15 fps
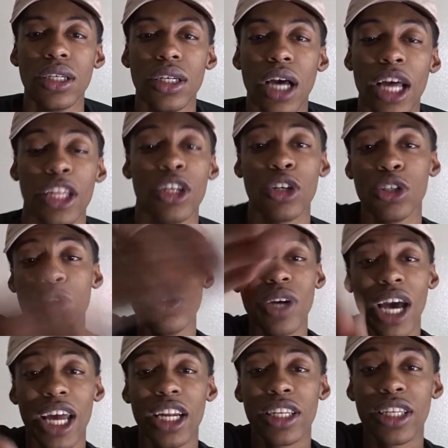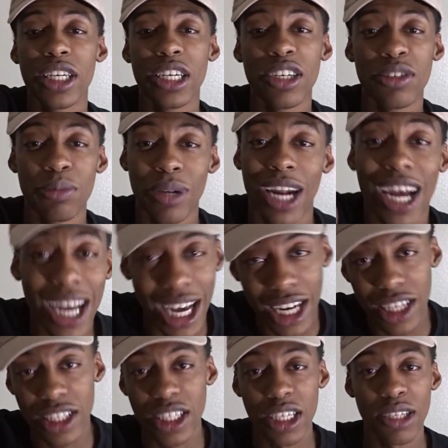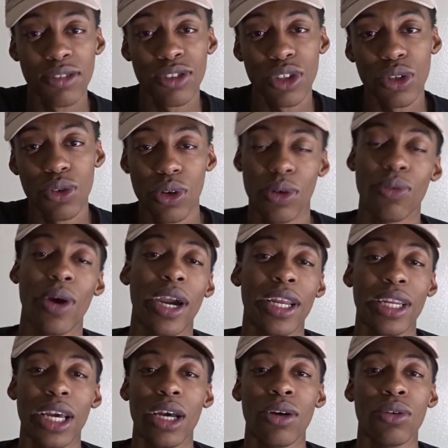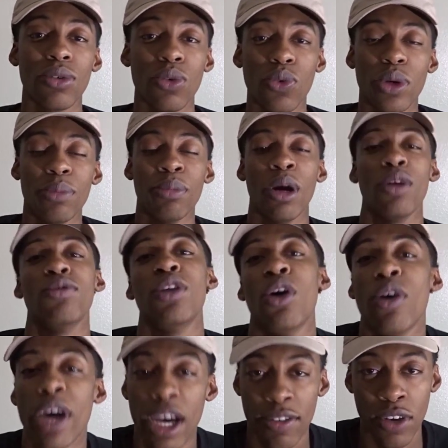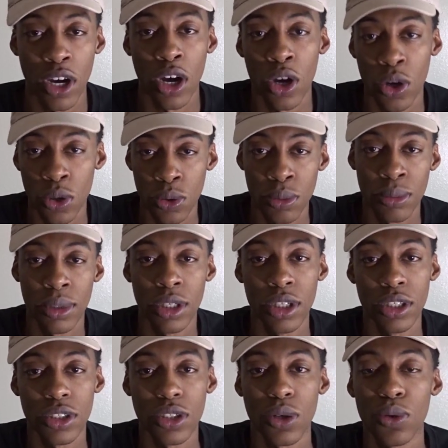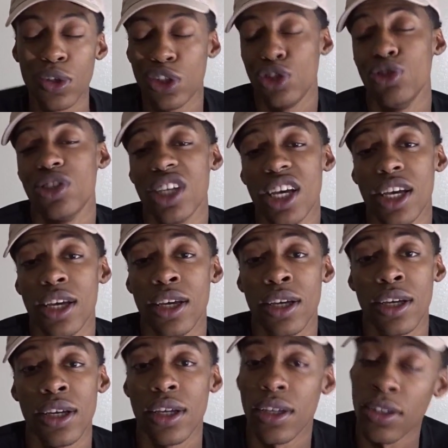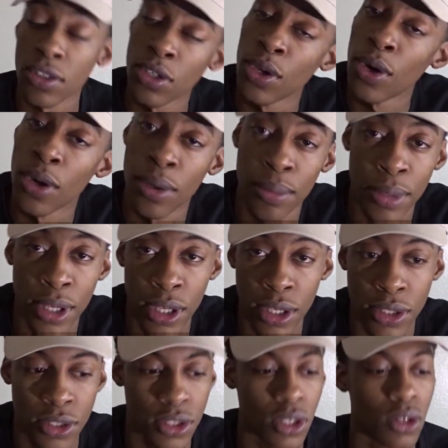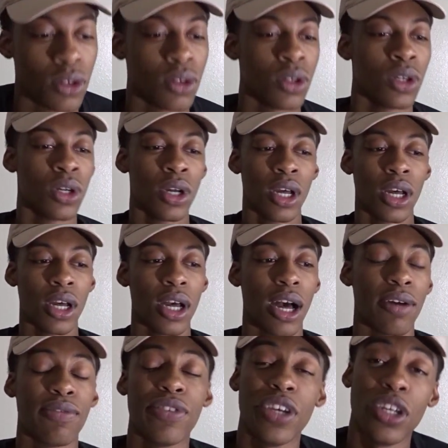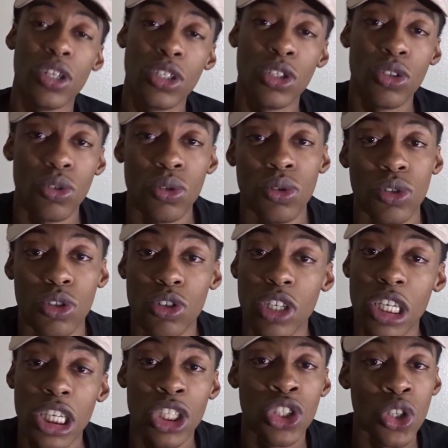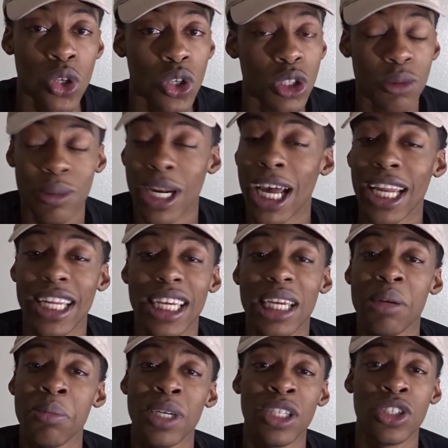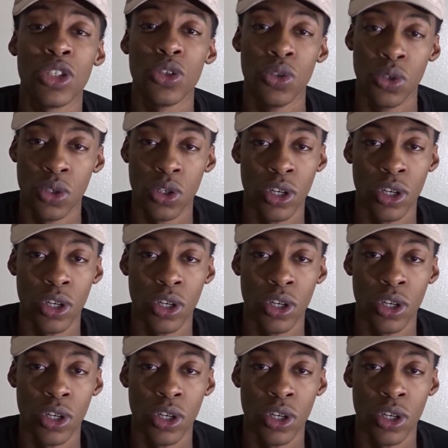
I know you gotta live, but I gotta live too. And right now, we both don't have a home. So what you saying? You know what I mean? So I feel you. You need yours, but I need me too.